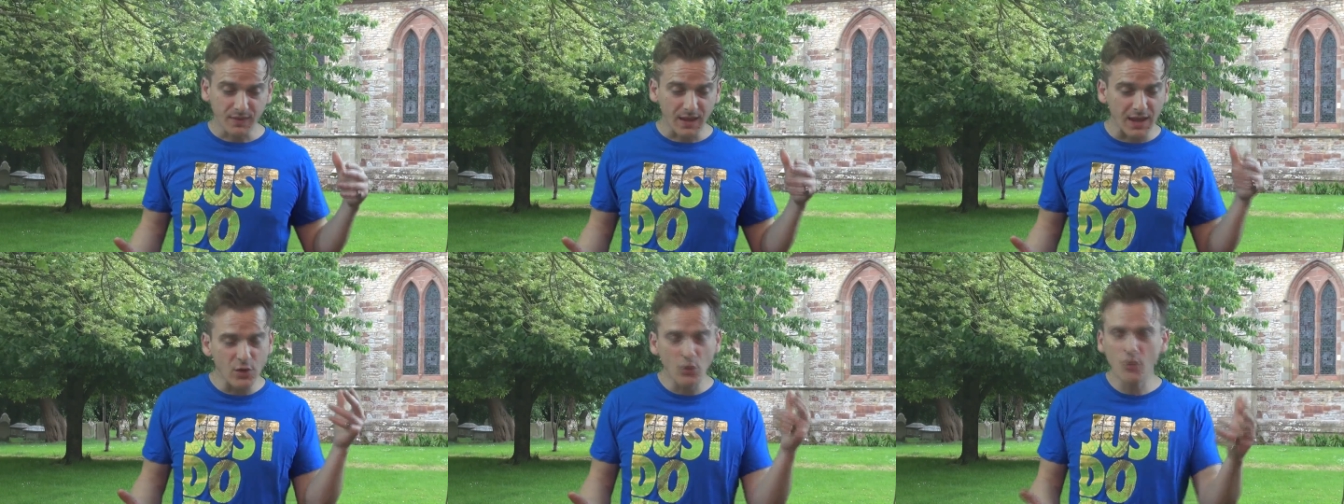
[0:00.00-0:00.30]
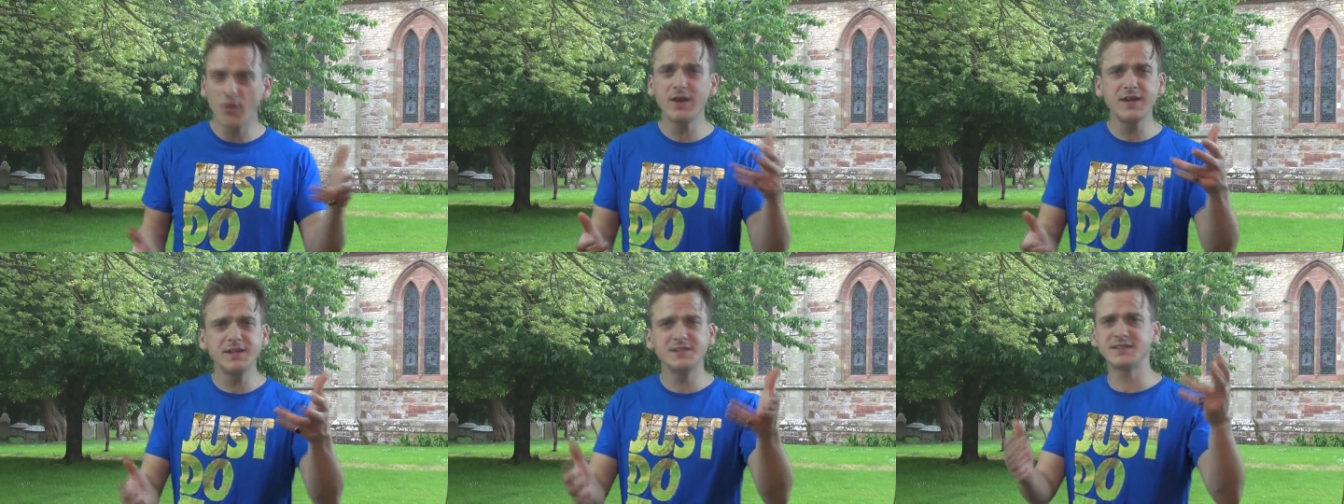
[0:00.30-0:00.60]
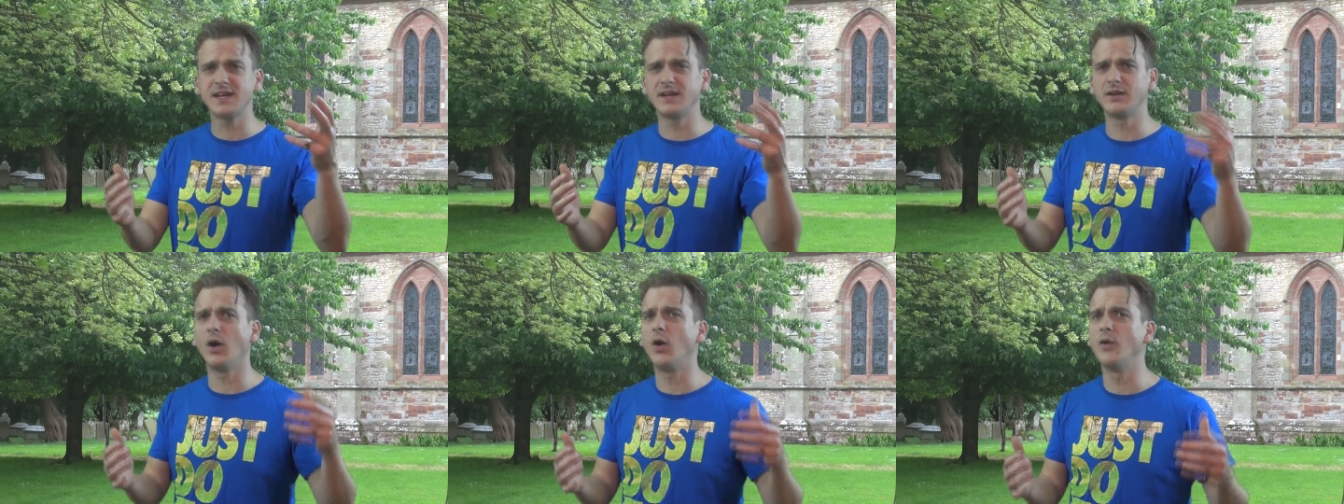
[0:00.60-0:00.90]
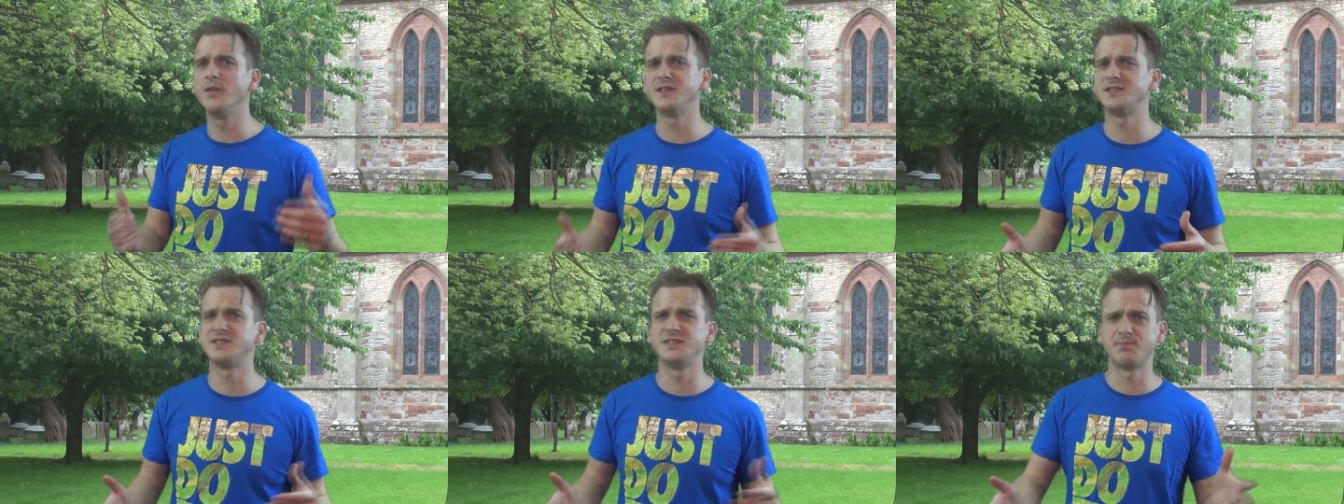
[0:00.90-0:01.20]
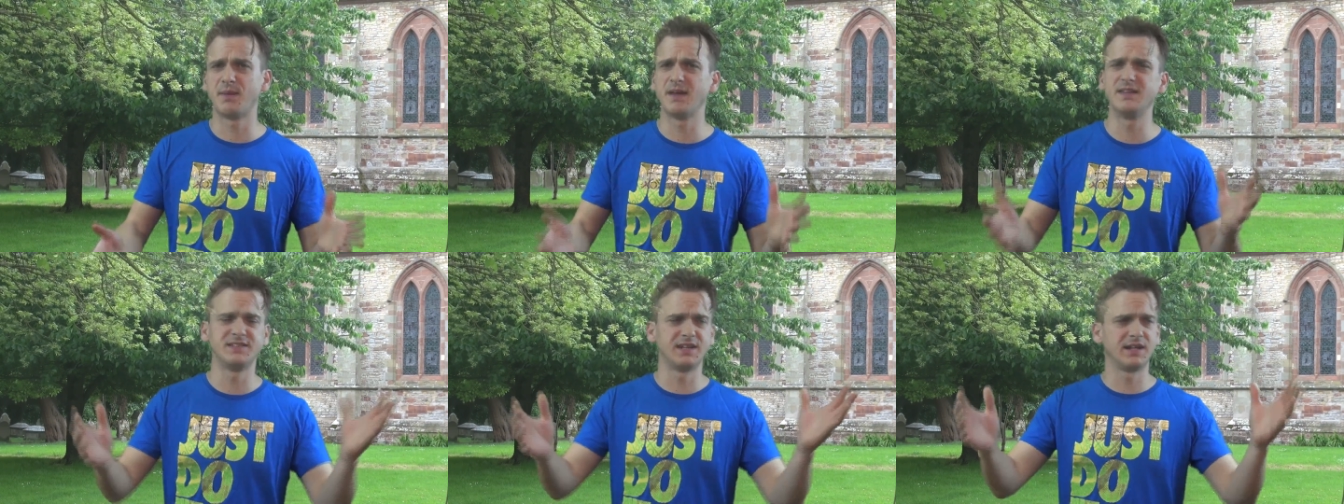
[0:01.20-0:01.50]
he already said, oh, this
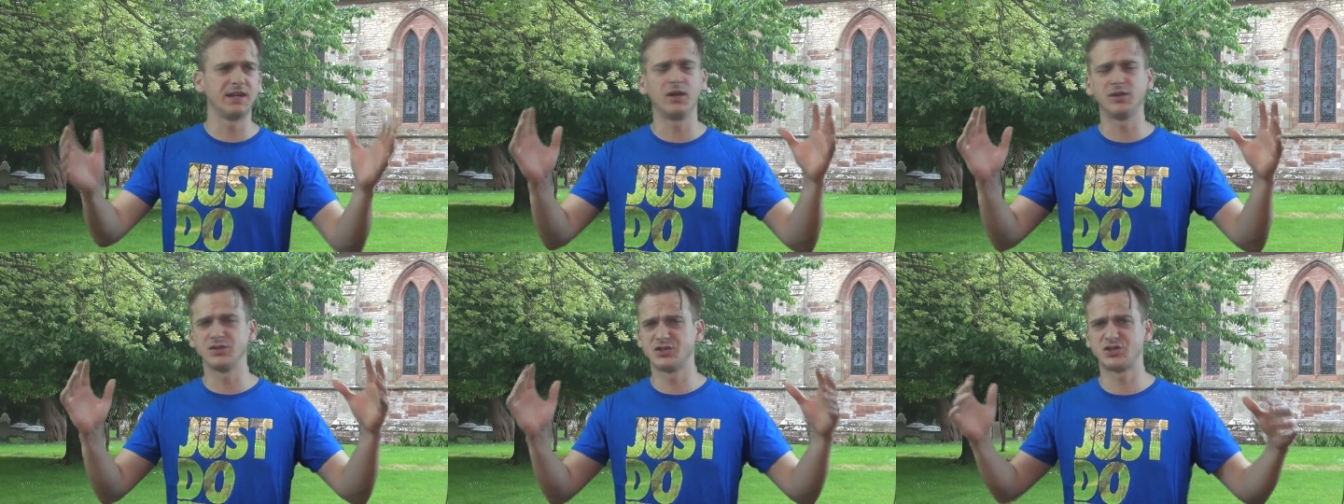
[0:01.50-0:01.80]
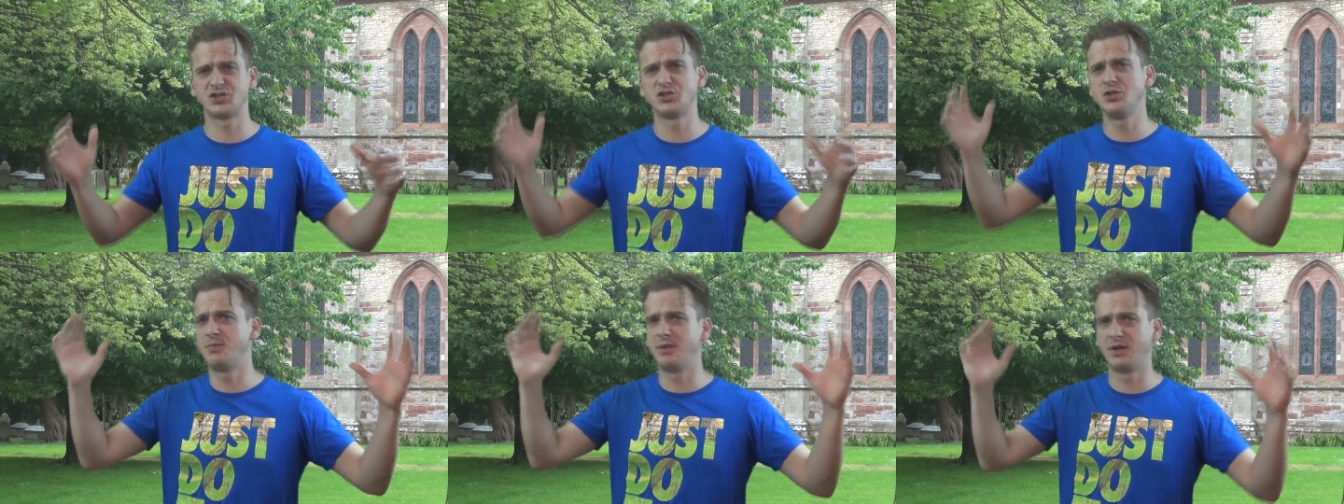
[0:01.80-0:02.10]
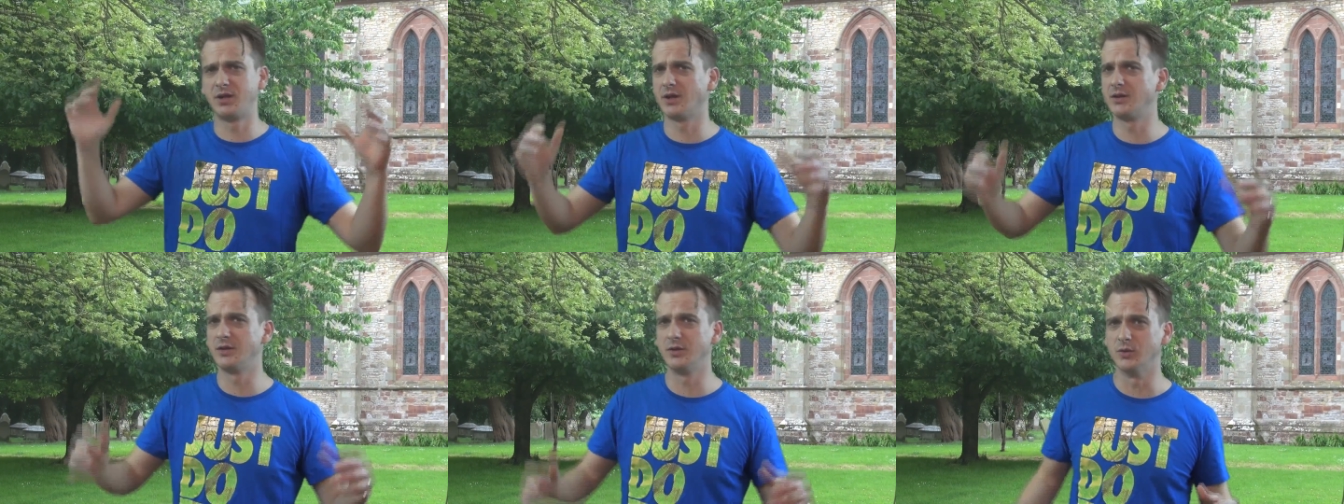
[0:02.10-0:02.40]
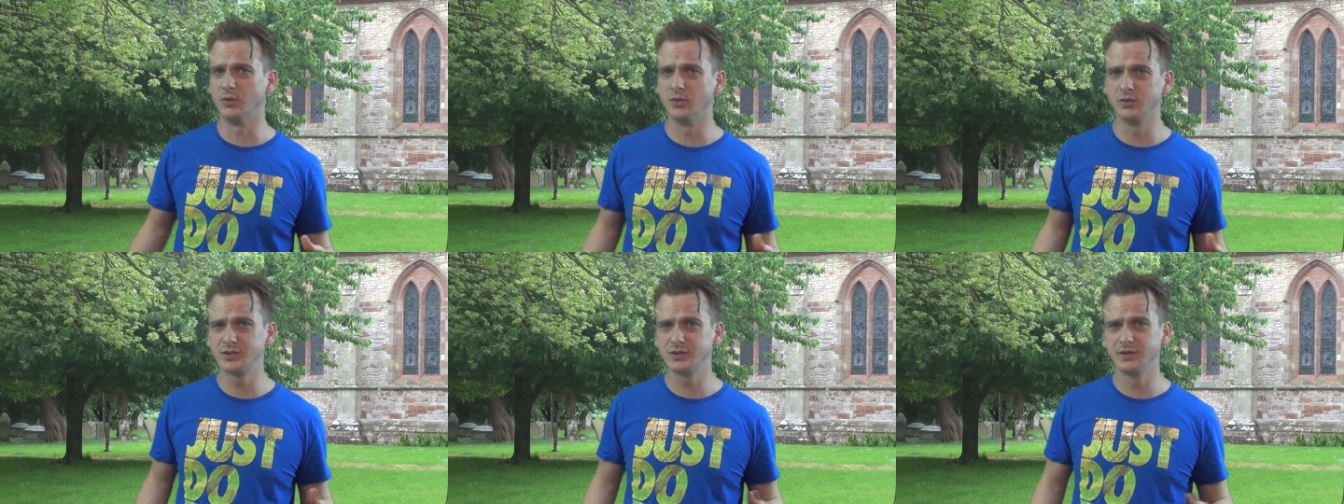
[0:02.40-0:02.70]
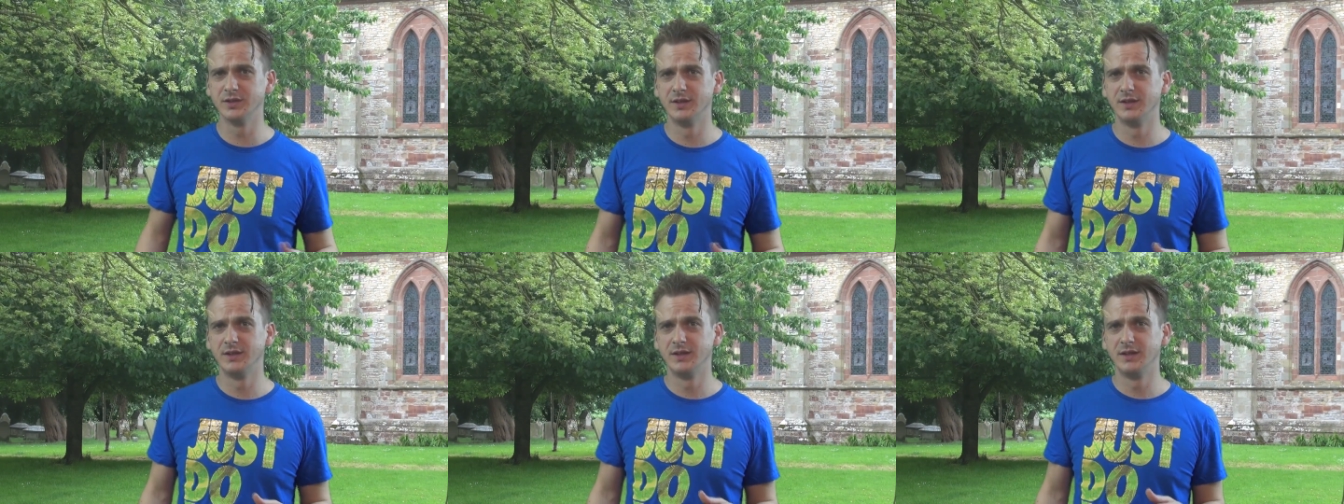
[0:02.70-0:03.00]
is basically our stupid gun laws,